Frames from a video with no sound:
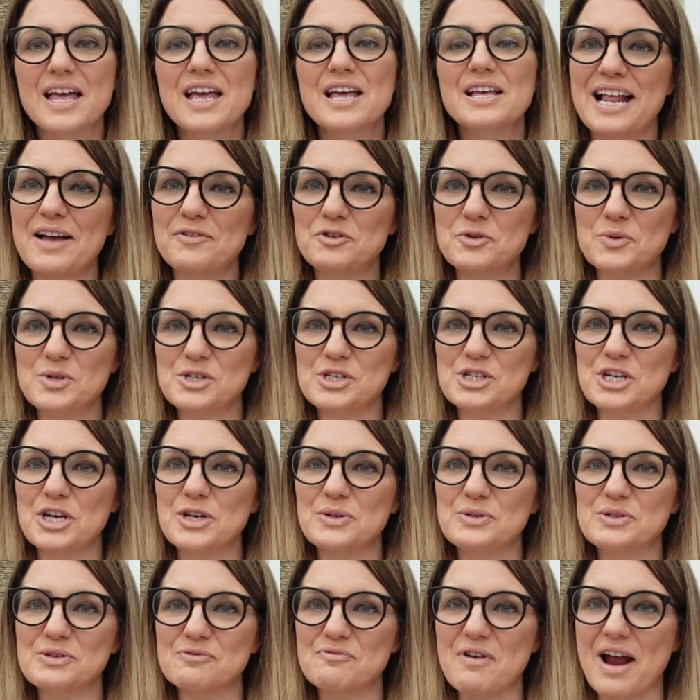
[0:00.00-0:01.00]
have to
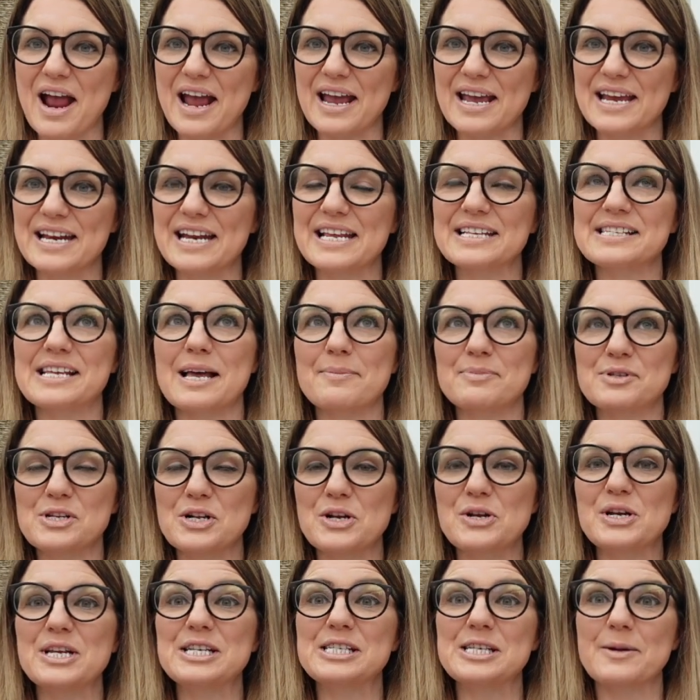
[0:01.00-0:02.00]
excuse the rain, it's
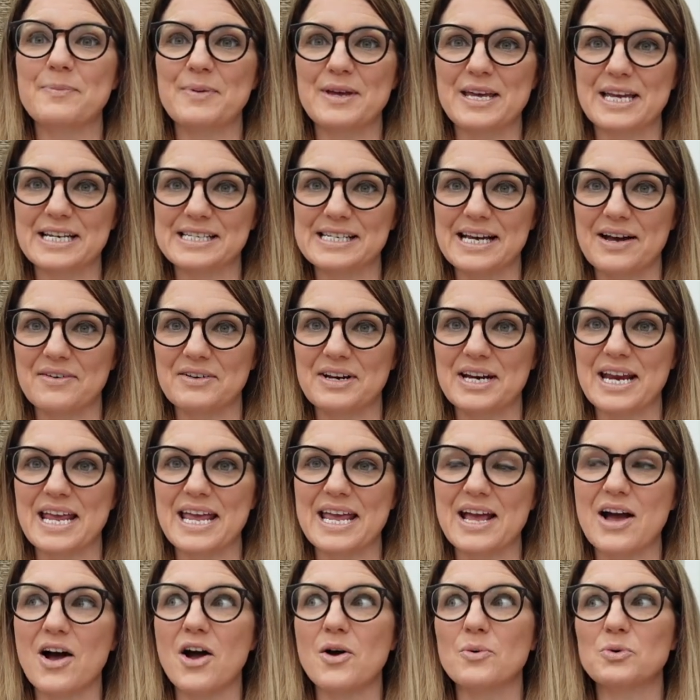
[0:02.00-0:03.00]
absolutely tipping it down in
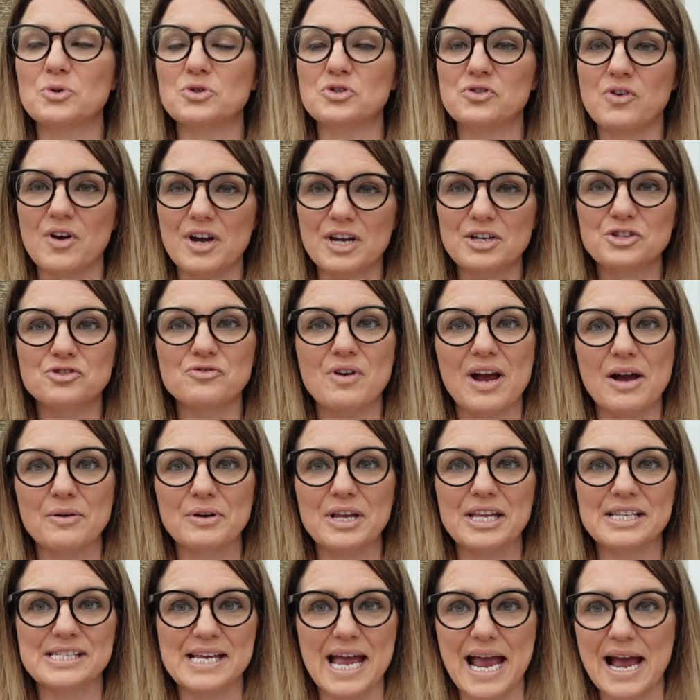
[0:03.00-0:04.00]
here. I will try and
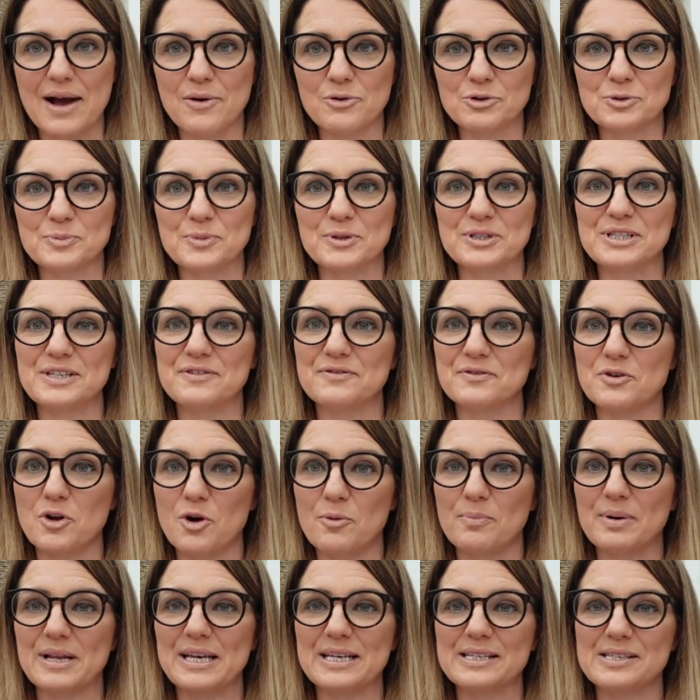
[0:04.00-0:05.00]
drown it out, but if
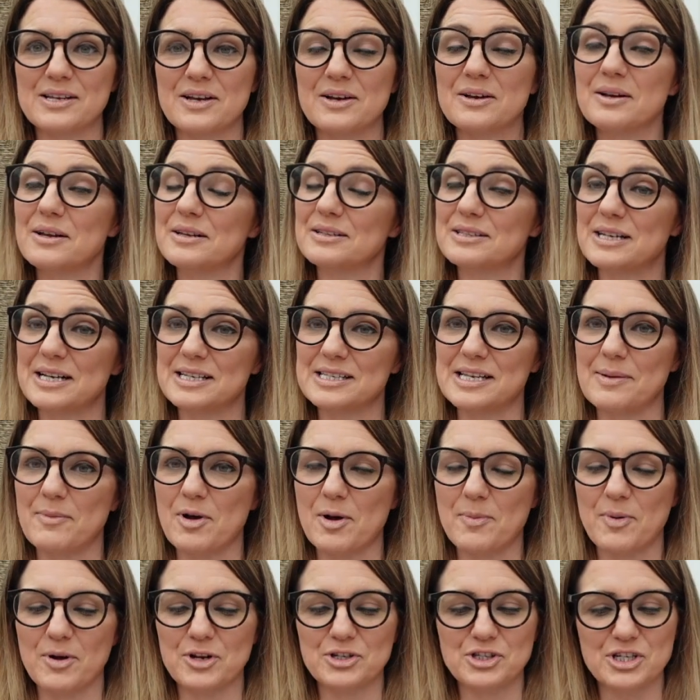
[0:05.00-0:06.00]
not, please accept
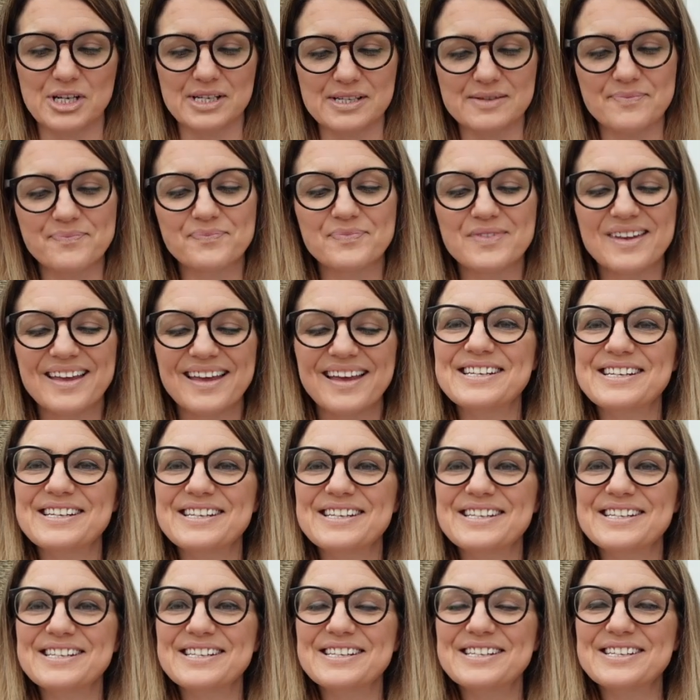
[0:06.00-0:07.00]
my apologies.
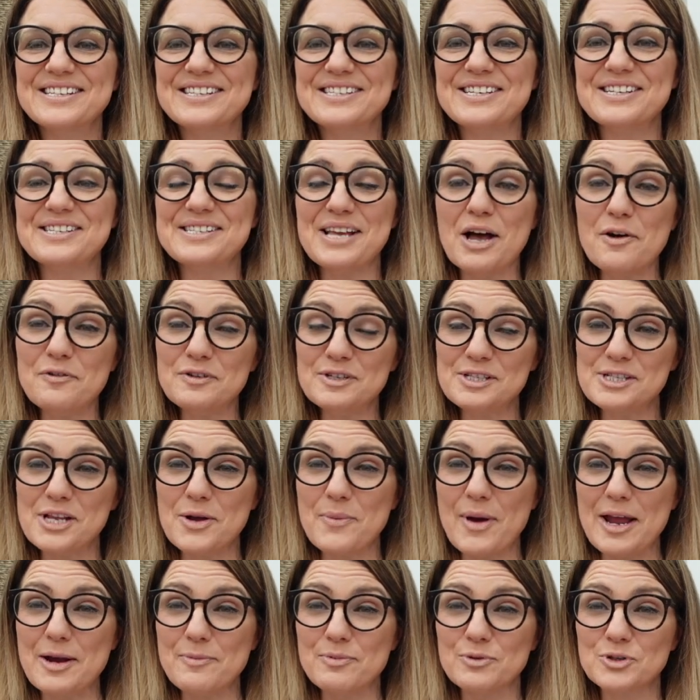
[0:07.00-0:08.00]
So Selfless
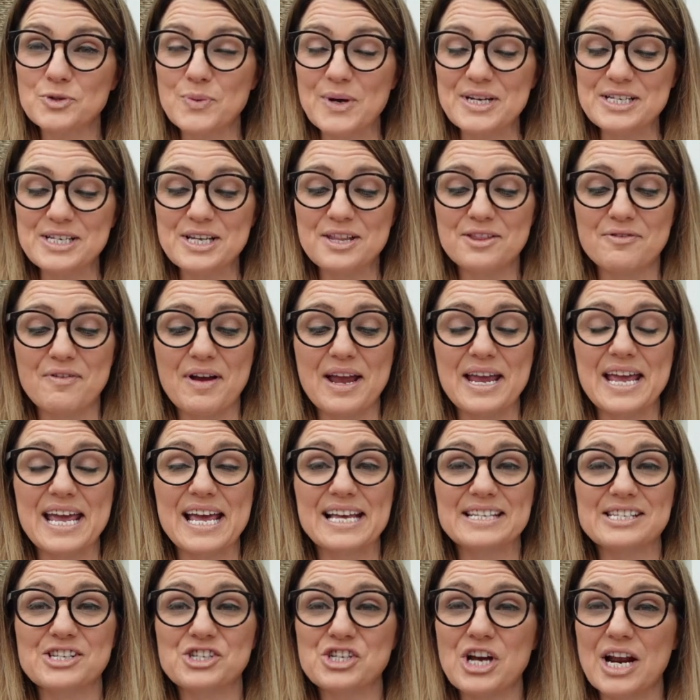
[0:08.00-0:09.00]
Sew April 23
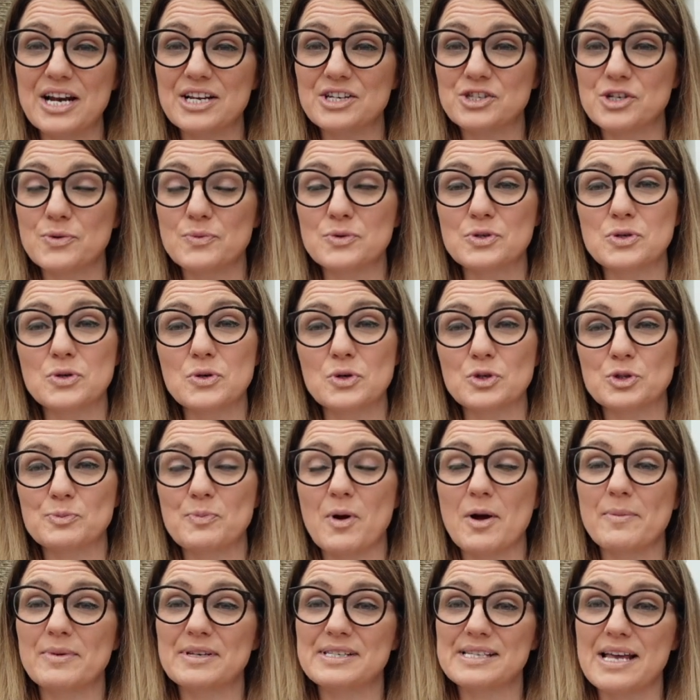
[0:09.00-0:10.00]
is a challenge that was launched
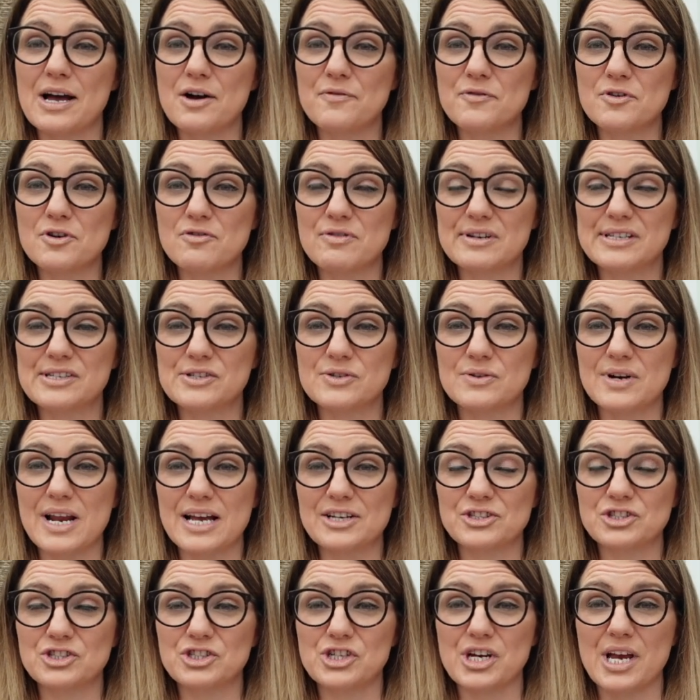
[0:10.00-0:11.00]
by myself and Crystal
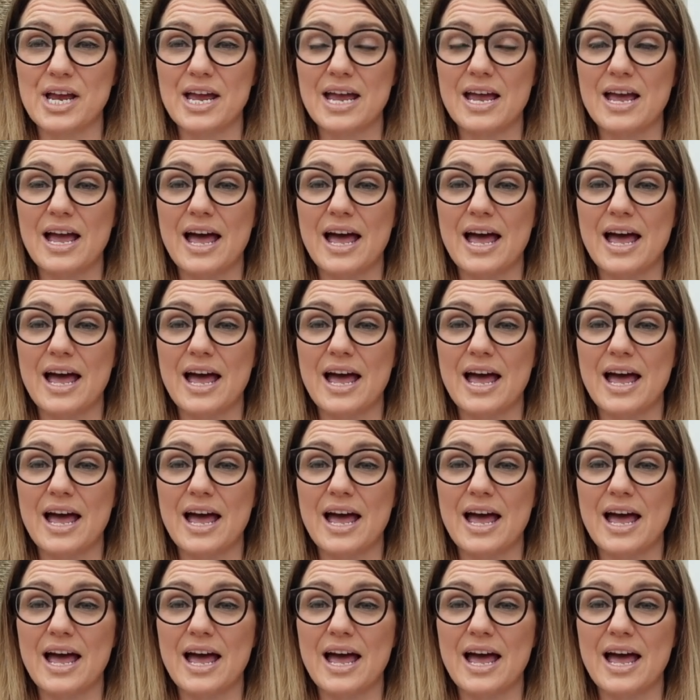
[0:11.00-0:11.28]
last year,